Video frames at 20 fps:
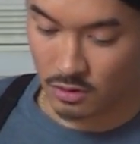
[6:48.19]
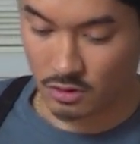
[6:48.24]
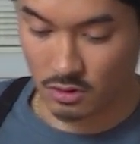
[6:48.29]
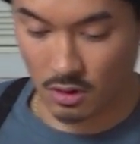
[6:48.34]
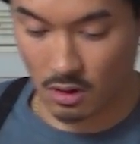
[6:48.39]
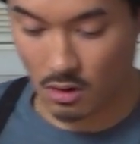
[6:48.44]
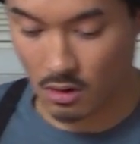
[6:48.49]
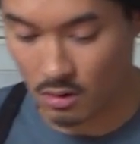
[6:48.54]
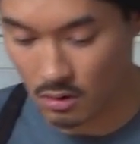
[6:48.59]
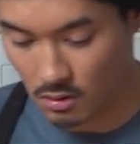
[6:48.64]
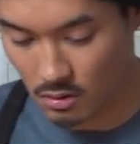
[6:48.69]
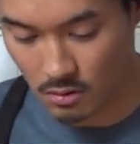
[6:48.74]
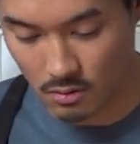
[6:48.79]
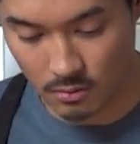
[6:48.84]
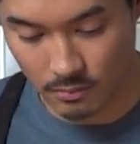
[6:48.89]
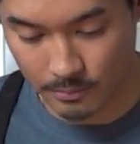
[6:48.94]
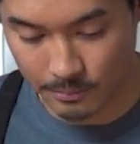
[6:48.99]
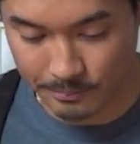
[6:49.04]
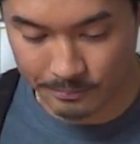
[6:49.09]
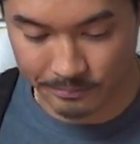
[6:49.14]

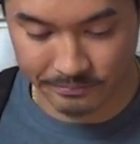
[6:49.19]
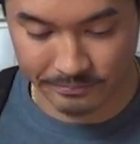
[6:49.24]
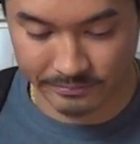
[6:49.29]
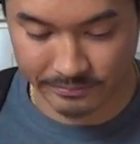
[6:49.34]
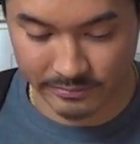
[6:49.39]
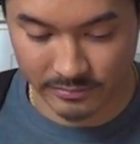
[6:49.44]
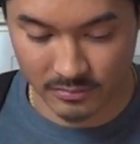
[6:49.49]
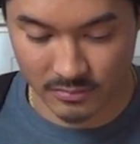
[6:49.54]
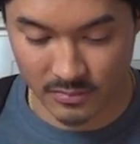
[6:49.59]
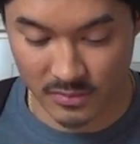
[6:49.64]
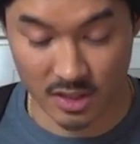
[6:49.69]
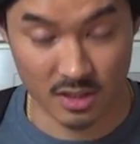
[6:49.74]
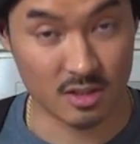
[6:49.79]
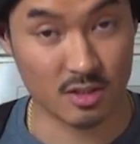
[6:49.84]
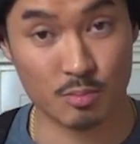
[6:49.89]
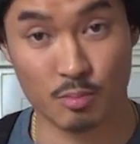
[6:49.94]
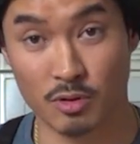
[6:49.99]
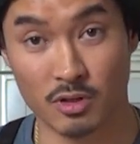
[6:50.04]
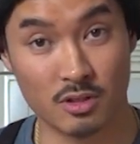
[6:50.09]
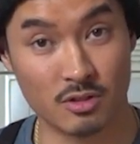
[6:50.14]
so this
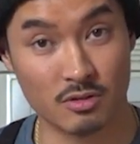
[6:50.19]
is pretty